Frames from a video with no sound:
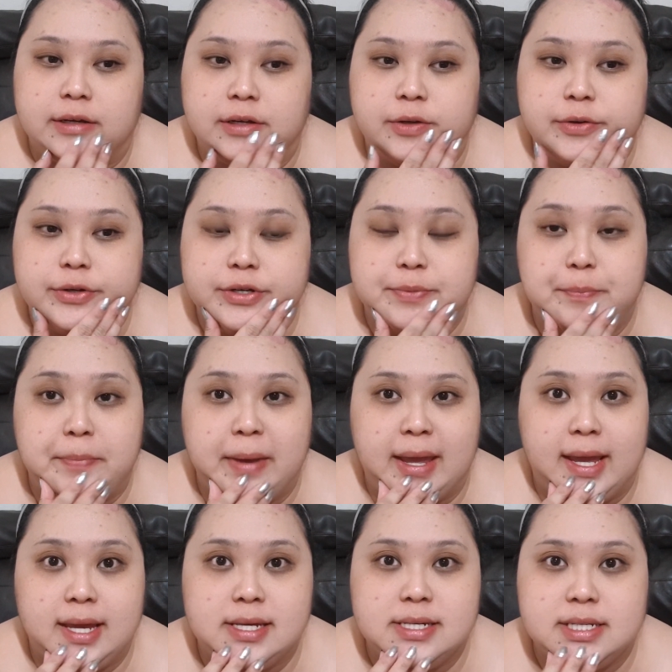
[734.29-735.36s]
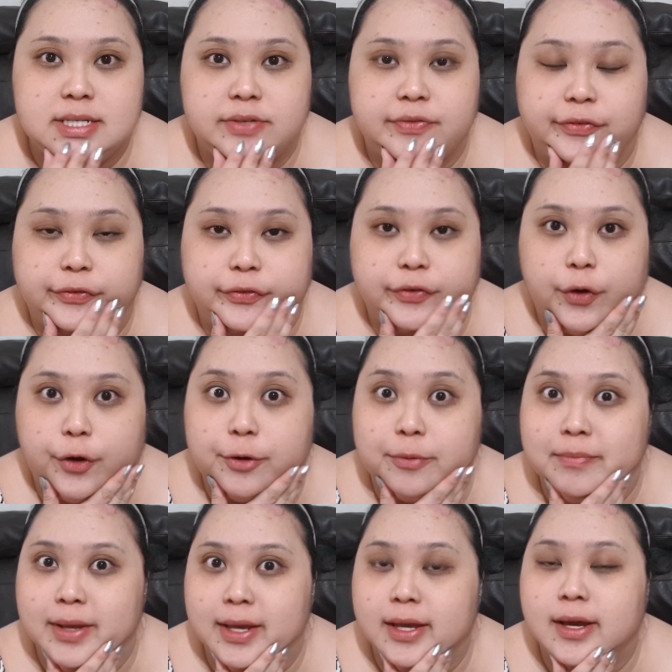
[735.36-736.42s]
A good base for
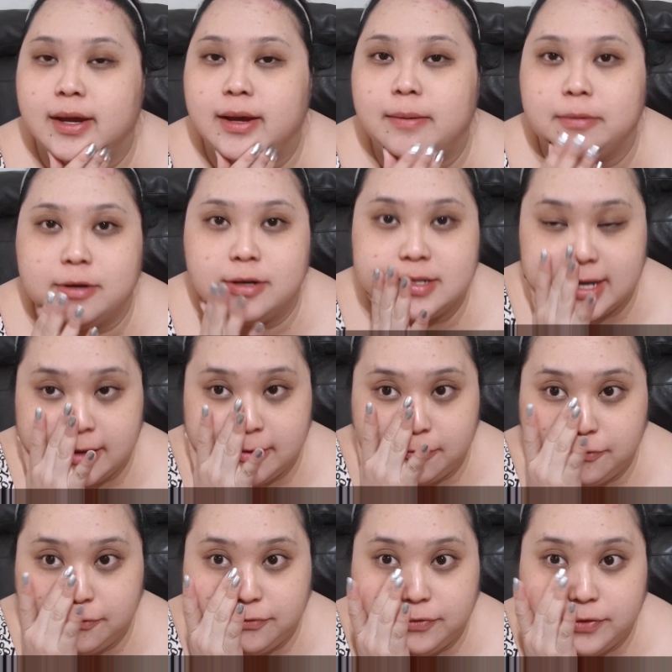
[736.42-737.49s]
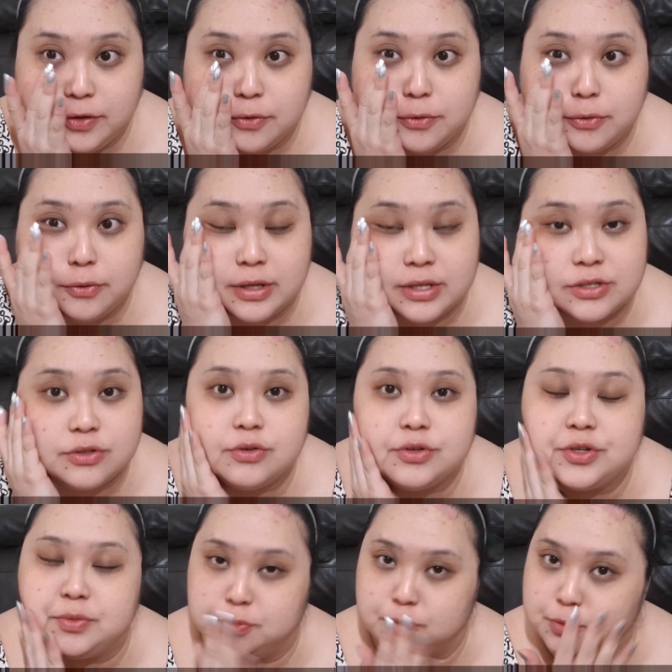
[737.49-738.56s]
makeup, because I can feel it's so
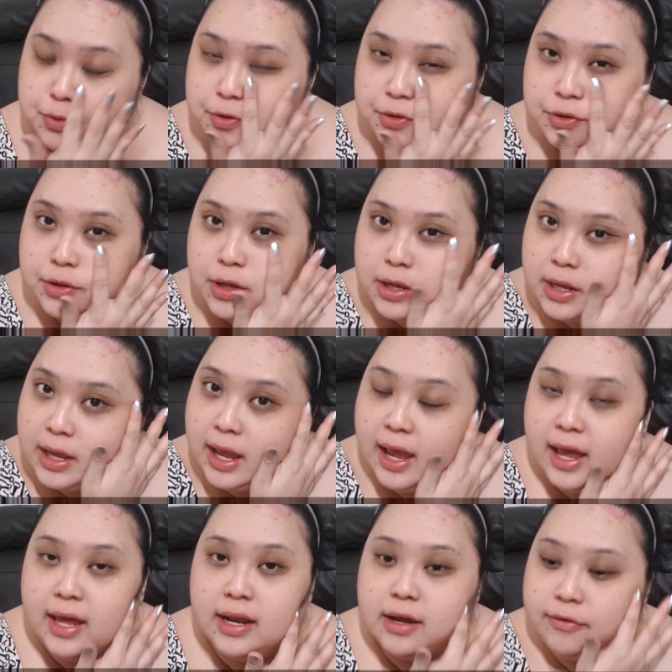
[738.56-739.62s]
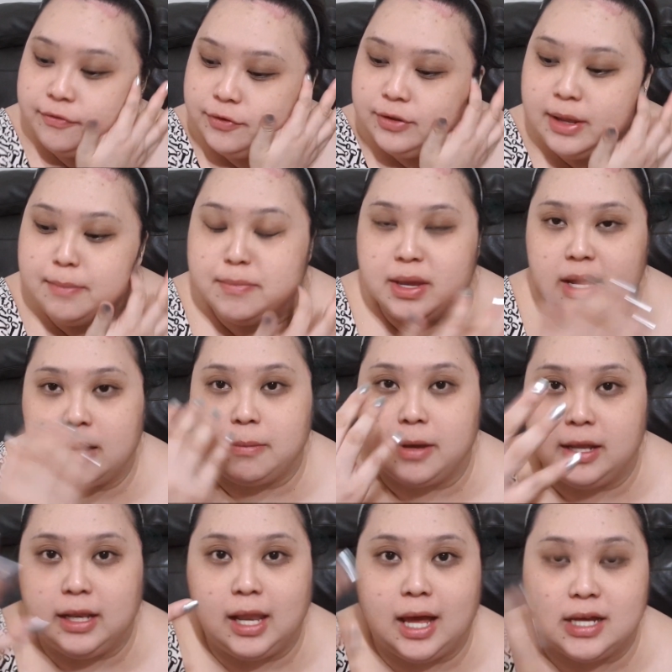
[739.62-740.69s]
smooth, and I feel that makeup
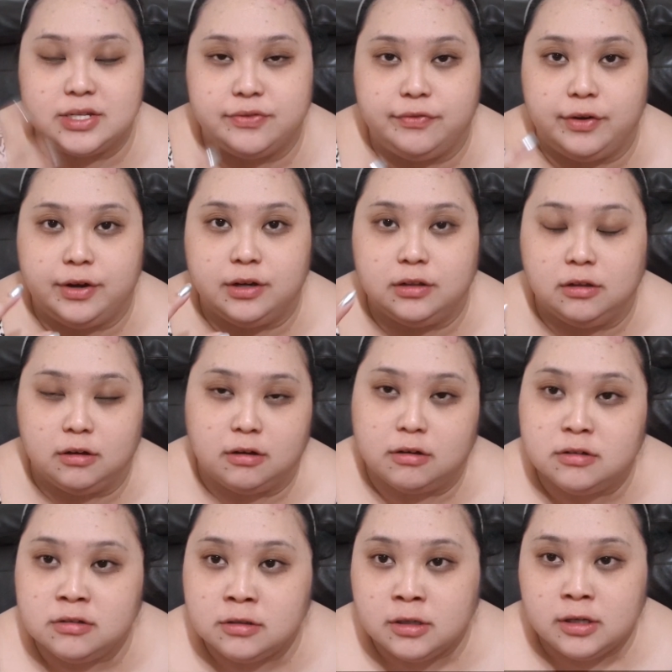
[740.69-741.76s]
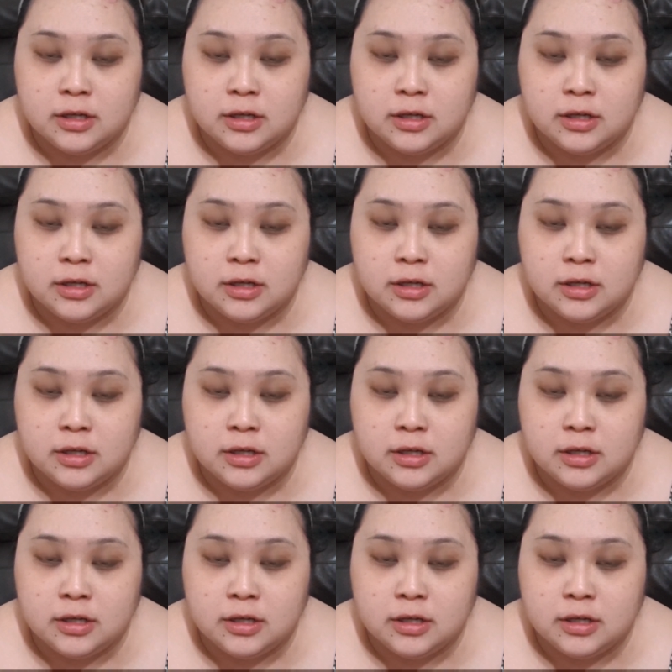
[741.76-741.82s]
can last very long.